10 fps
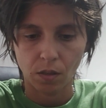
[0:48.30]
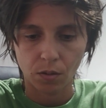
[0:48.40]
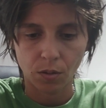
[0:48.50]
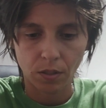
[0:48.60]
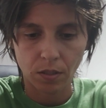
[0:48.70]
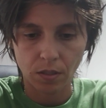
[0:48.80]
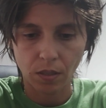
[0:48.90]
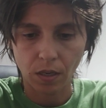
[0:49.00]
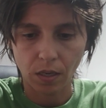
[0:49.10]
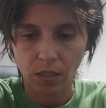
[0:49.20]
So this
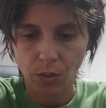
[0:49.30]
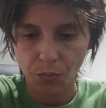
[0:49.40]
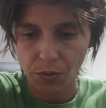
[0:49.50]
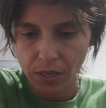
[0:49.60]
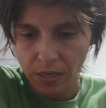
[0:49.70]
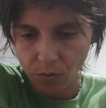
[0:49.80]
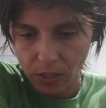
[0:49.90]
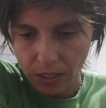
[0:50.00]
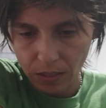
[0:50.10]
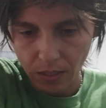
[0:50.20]
uh, spread, we're
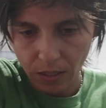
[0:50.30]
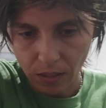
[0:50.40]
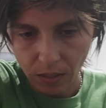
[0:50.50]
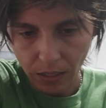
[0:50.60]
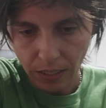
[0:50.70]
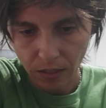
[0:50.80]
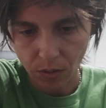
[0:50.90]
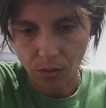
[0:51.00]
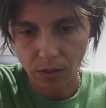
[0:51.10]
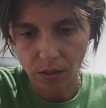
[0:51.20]
going to take a look at
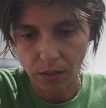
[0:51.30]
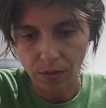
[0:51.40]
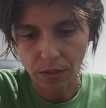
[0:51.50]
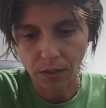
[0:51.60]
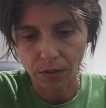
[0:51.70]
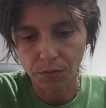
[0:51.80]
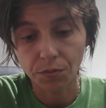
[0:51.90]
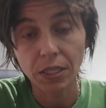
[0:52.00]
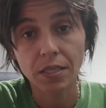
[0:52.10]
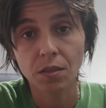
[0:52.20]
your uh,
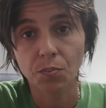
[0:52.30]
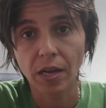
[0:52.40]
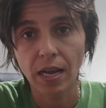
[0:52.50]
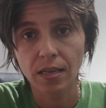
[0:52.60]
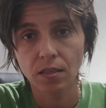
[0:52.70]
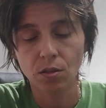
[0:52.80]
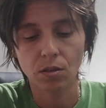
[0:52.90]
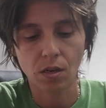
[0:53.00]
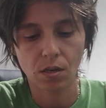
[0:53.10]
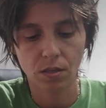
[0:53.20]
recent past, your
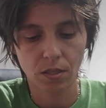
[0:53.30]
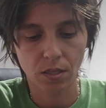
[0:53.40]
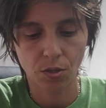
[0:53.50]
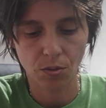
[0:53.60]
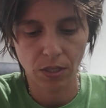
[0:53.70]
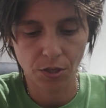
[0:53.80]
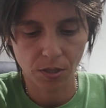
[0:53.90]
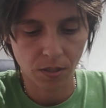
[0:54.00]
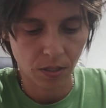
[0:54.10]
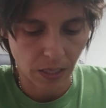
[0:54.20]
current
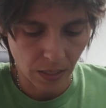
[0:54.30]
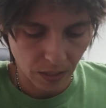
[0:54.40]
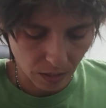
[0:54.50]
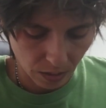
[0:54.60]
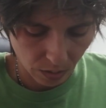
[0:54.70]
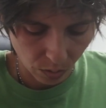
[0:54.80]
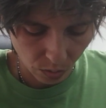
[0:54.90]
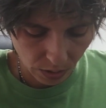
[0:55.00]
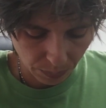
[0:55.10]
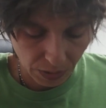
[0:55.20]
situation, and
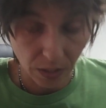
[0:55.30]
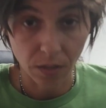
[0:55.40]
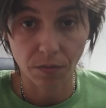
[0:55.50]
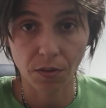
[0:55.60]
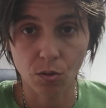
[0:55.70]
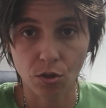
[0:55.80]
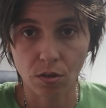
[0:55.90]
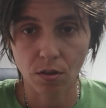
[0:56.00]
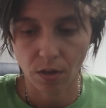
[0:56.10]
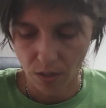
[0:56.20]
your immediate
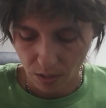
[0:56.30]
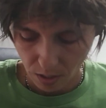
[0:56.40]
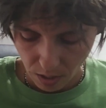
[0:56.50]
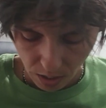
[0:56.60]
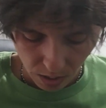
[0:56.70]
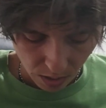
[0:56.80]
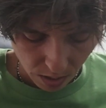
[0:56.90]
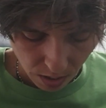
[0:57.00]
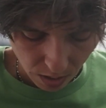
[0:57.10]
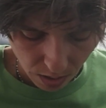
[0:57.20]
future. And
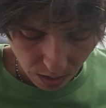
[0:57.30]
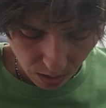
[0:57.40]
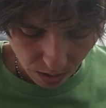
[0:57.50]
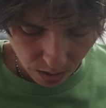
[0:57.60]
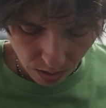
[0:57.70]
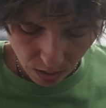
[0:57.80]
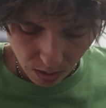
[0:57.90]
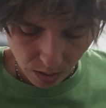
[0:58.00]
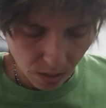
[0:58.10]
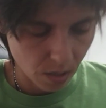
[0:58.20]

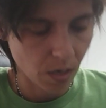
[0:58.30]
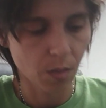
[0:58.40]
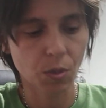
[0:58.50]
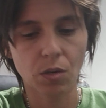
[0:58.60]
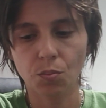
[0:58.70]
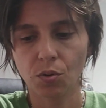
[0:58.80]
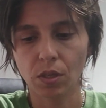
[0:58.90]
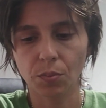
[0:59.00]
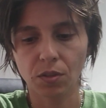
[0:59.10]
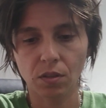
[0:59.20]
then I'm going to pull
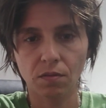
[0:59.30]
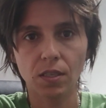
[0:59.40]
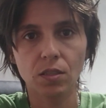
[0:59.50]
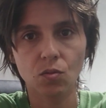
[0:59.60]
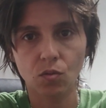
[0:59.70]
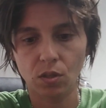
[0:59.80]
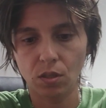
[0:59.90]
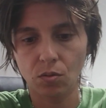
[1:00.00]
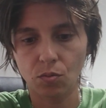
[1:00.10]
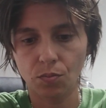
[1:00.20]
up an advice for you.